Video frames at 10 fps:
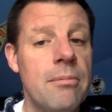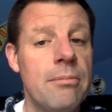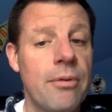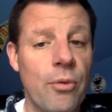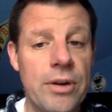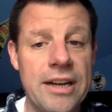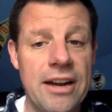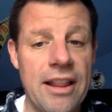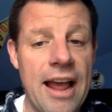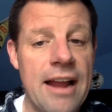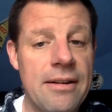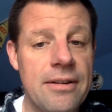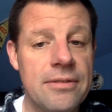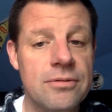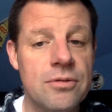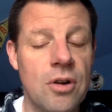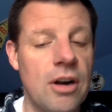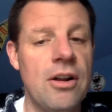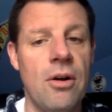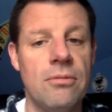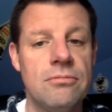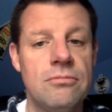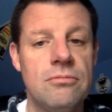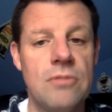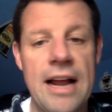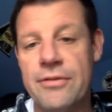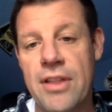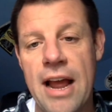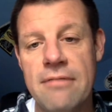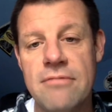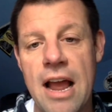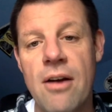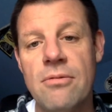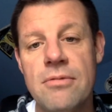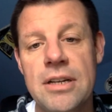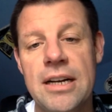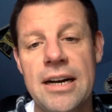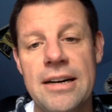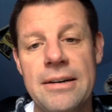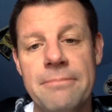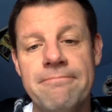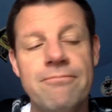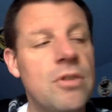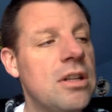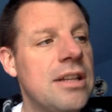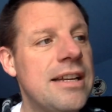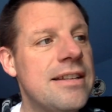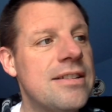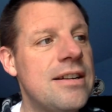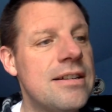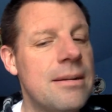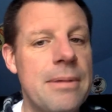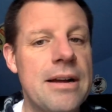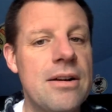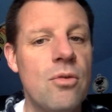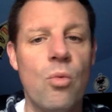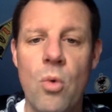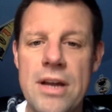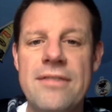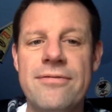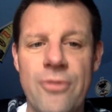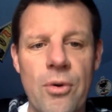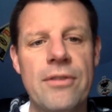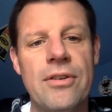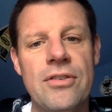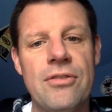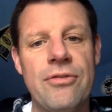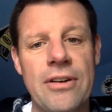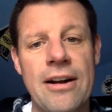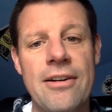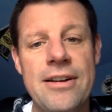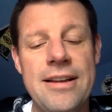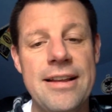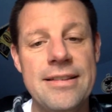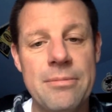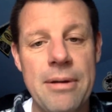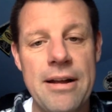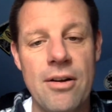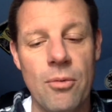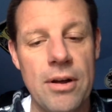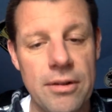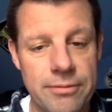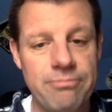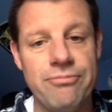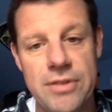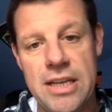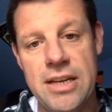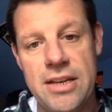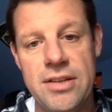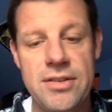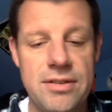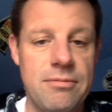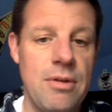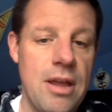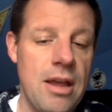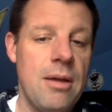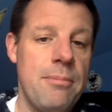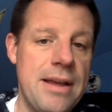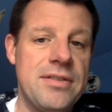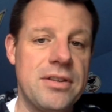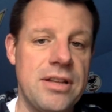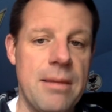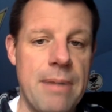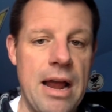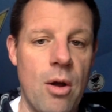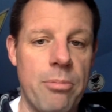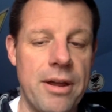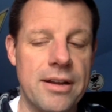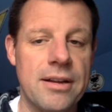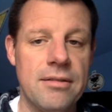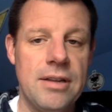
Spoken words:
Before we get into that, or no, after that now, let us talk about what Ford versus Ferrari is about. Well, it is basically a biopic.